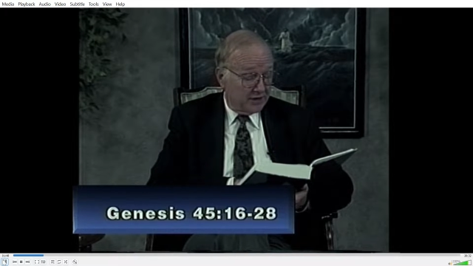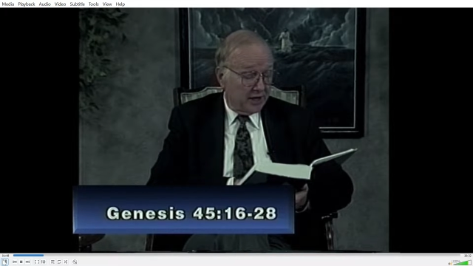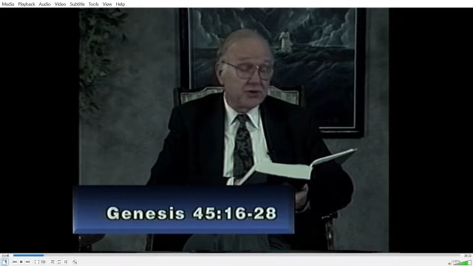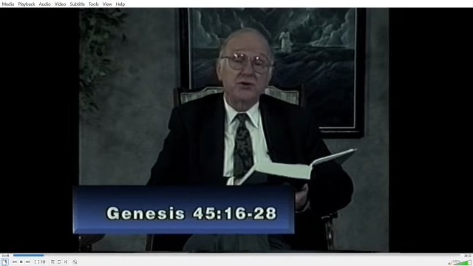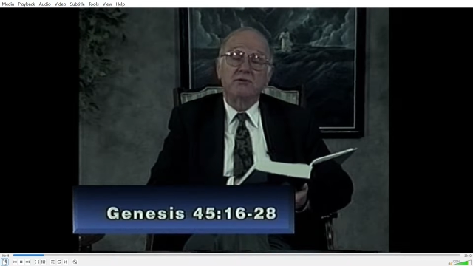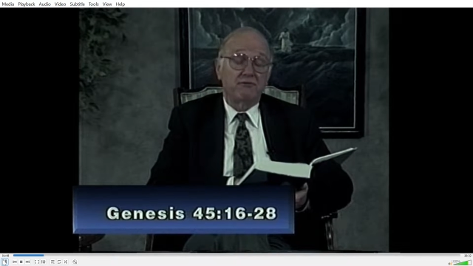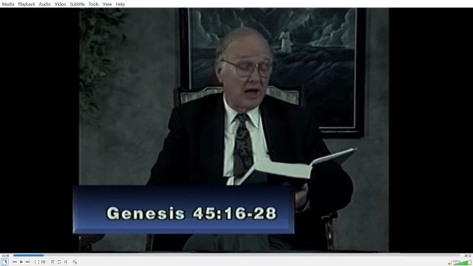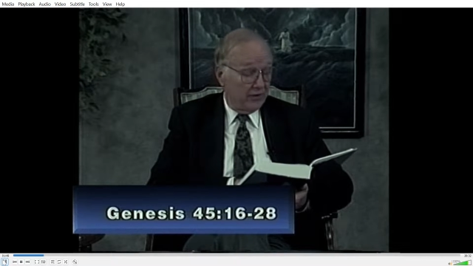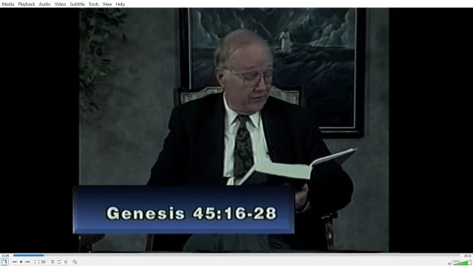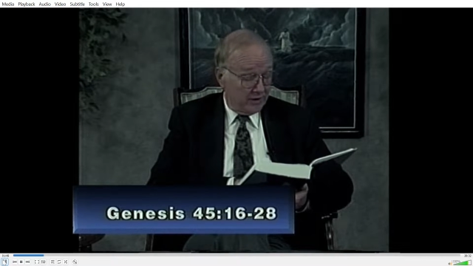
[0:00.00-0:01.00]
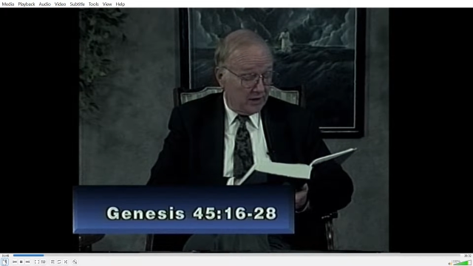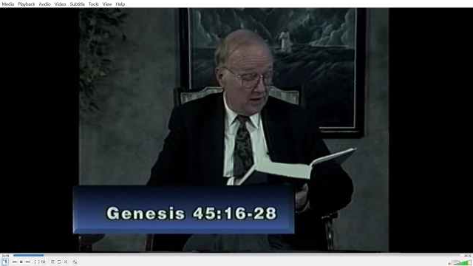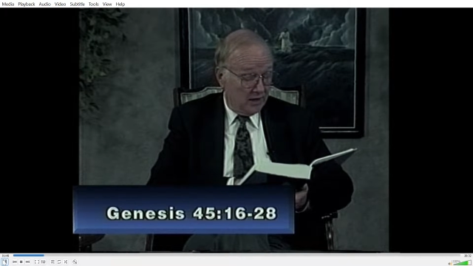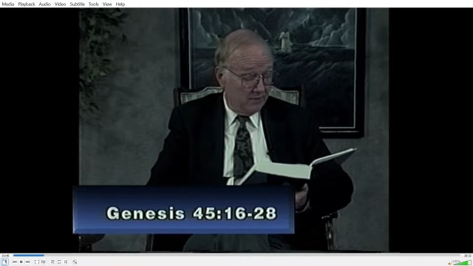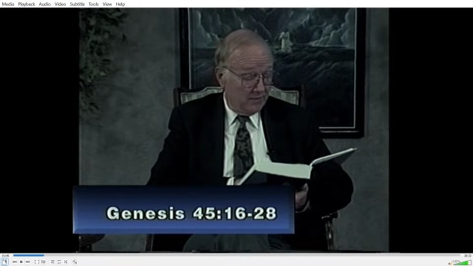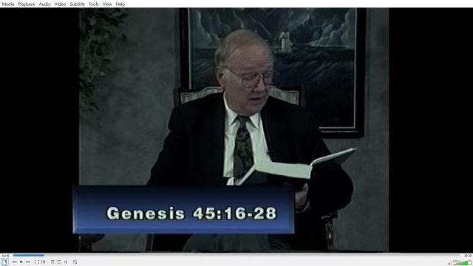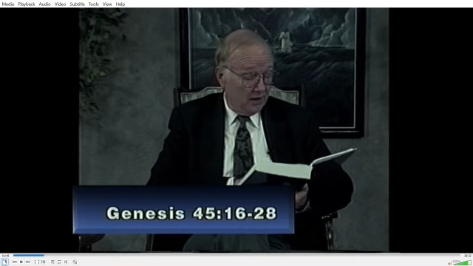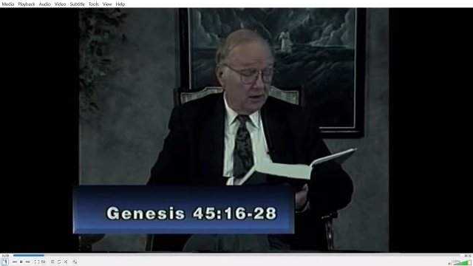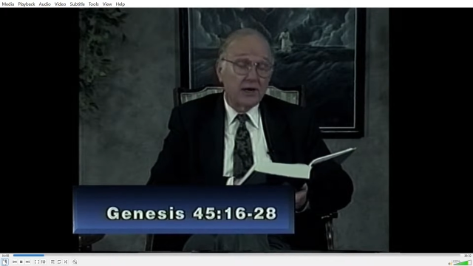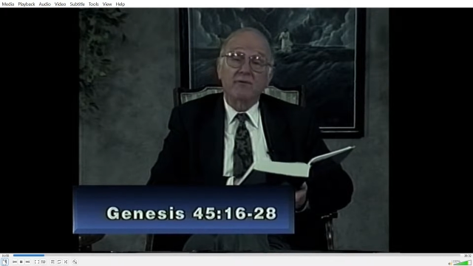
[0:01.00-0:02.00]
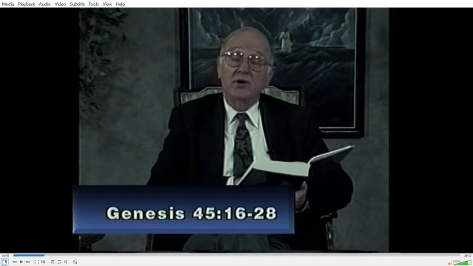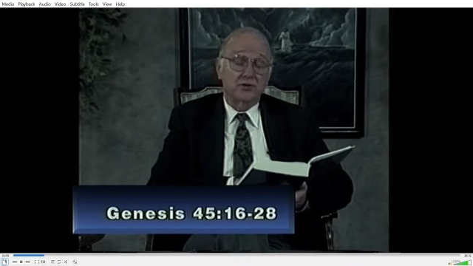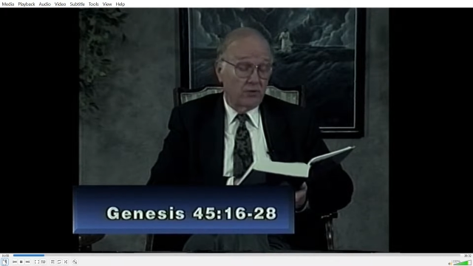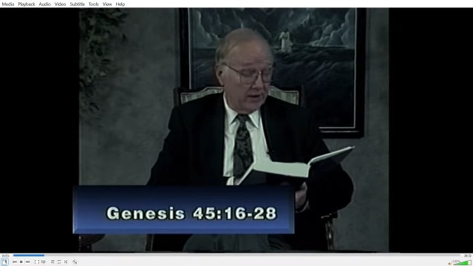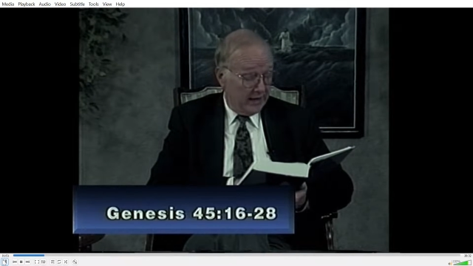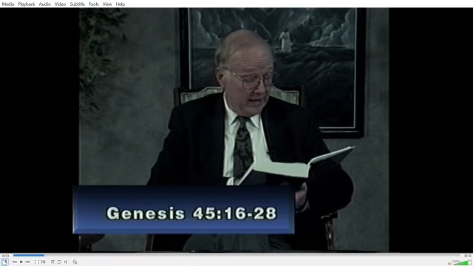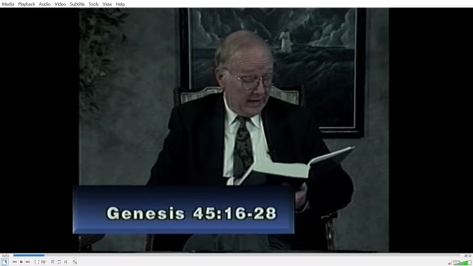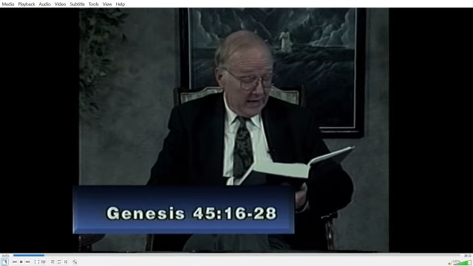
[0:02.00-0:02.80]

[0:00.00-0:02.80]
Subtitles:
and get your father and come. Look at verse 20.